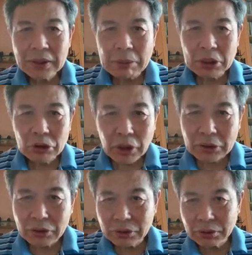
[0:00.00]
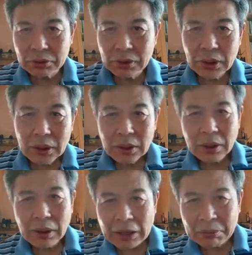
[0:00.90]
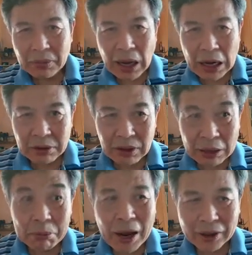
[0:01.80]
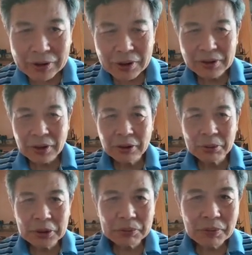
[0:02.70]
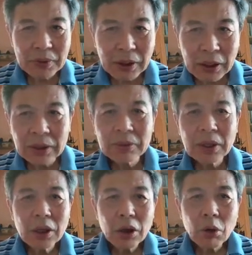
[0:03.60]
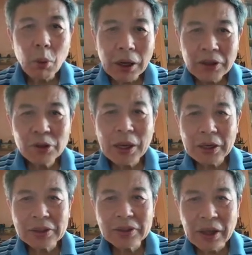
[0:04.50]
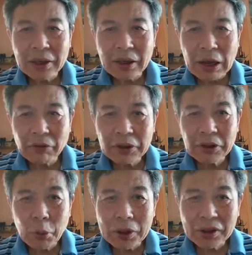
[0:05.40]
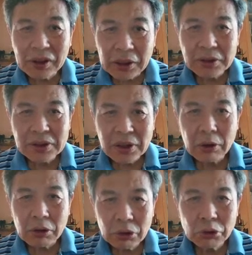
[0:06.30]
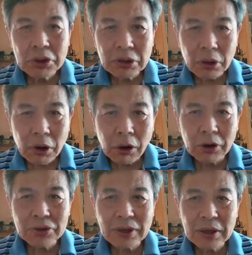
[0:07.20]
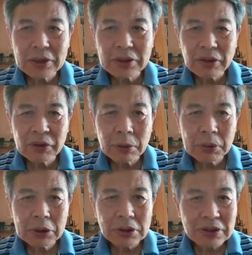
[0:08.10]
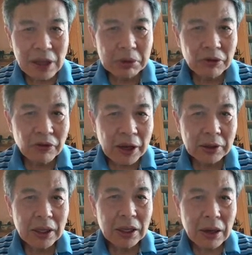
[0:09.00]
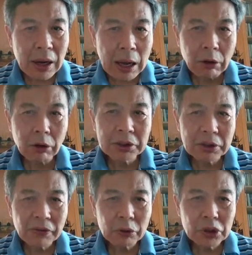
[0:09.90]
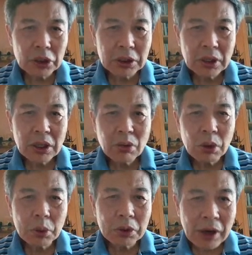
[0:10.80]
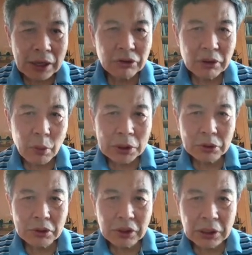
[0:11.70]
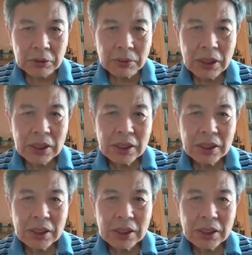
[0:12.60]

Let me try to unpack this a little bit. Yeah. Once we understand that everything we think, say, or do is a cause that leads inevitably to some effect, now or in the future, we will naturally want to think,